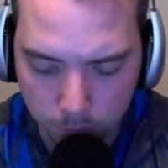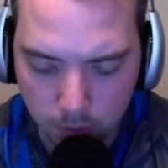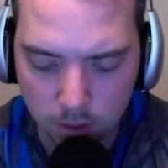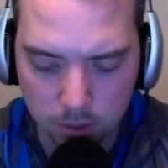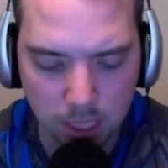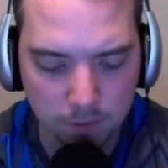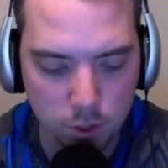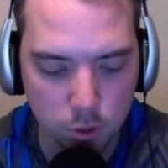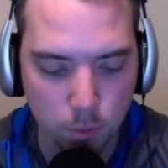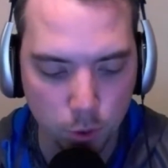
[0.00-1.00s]

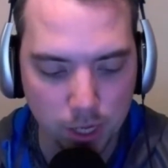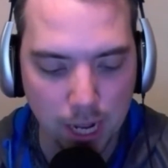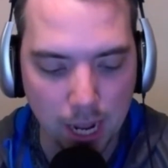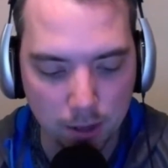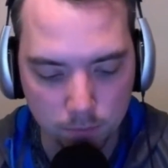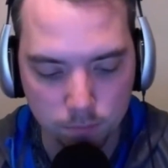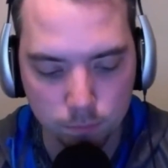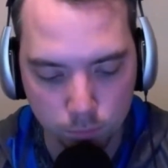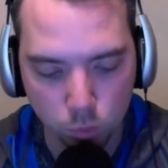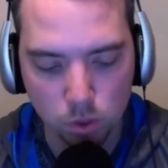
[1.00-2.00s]
Latavius Murray
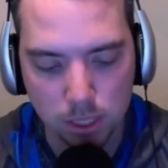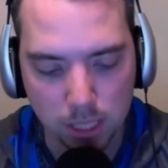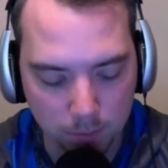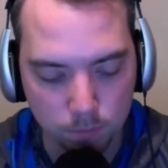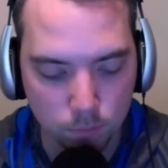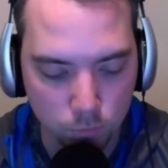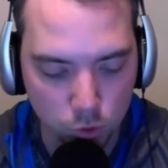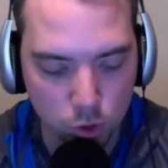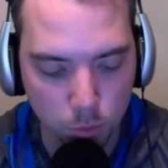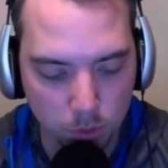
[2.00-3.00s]
once again
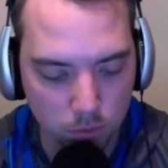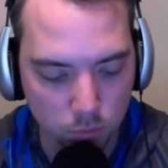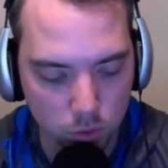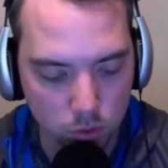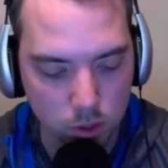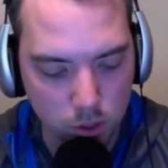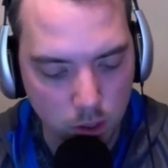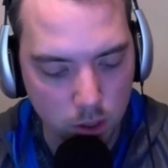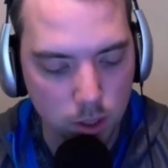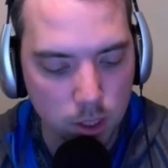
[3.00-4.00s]
resuming the role as a
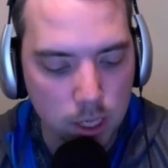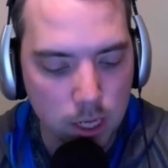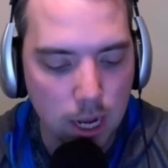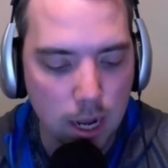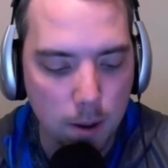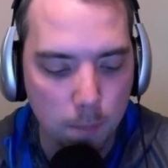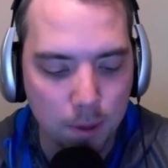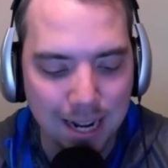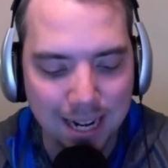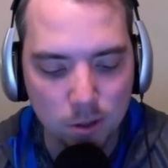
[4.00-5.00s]
starter.
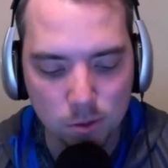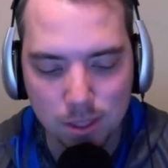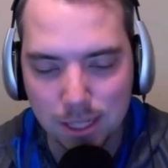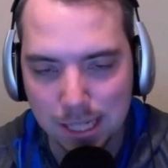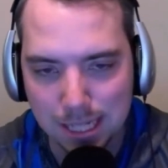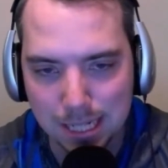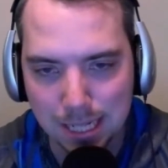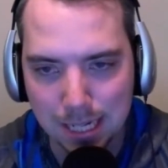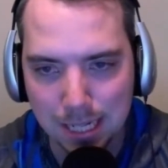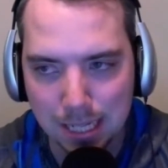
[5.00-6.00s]
But I don't see this as
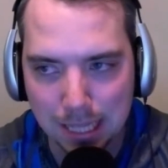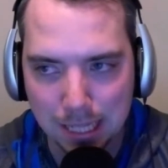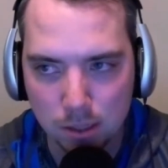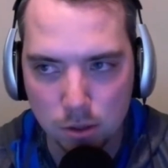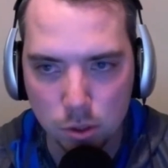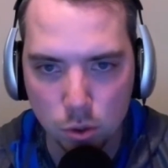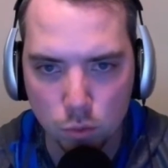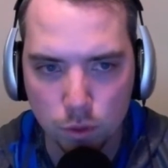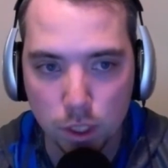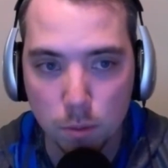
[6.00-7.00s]
anything
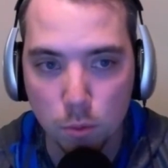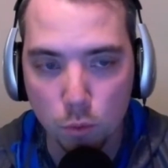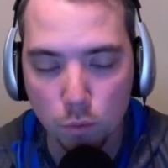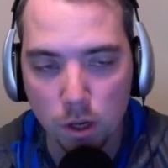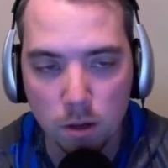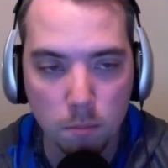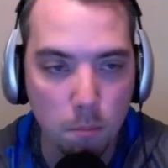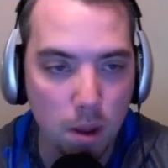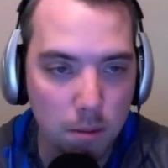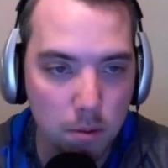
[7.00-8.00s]
to really move on.
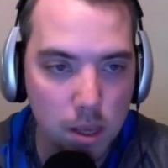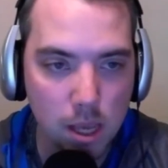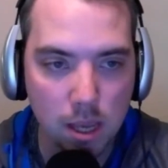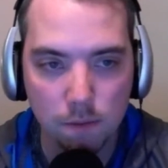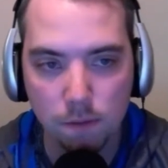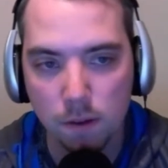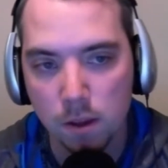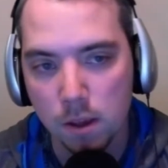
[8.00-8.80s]
Maybe if